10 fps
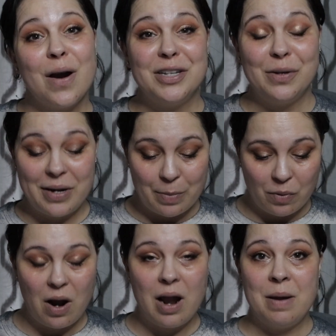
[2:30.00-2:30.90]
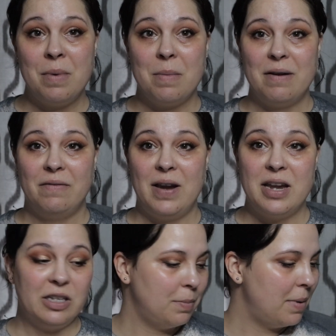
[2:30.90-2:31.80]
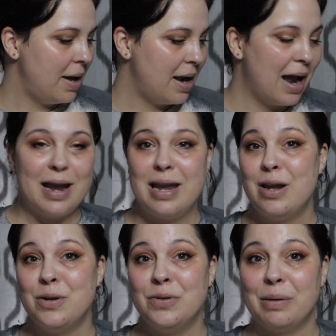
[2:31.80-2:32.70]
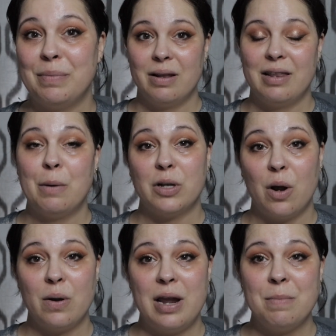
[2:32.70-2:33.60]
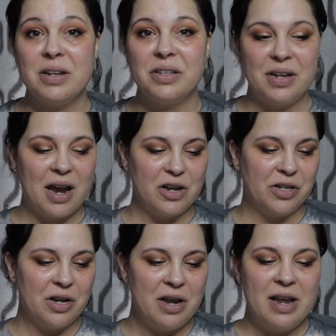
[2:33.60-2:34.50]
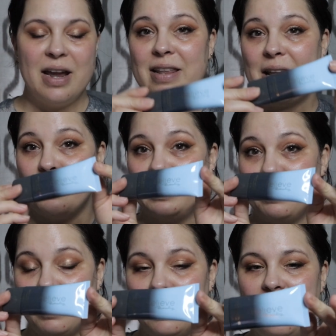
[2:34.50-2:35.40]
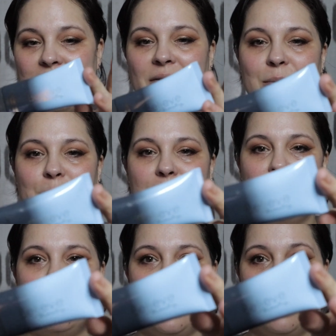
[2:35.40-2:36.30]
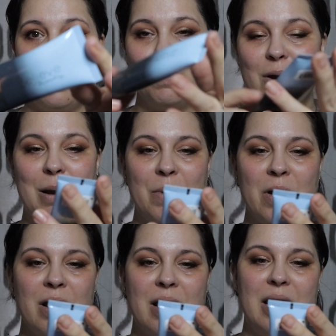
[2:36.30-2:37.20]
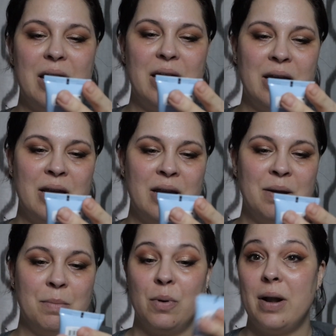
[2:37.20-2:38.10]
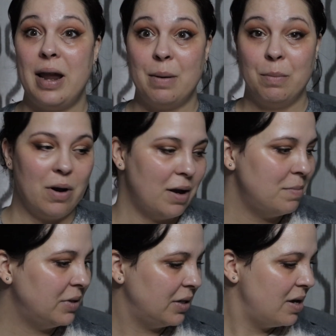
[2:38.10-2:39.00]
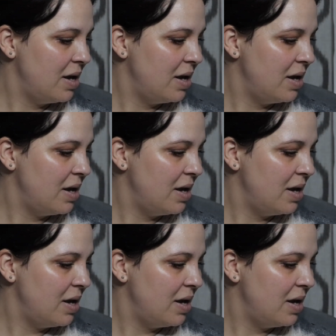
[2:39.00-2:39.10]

Alright, so I did prime my face, but I used something that was already in my stash, and that was the Believe Beauty primer in Pretty and Primed.